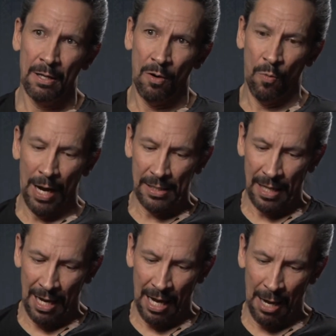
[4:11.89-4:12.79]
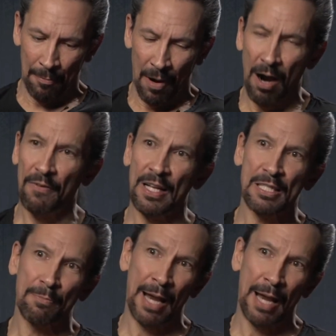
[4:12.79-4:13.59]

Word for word: was a, a marvelous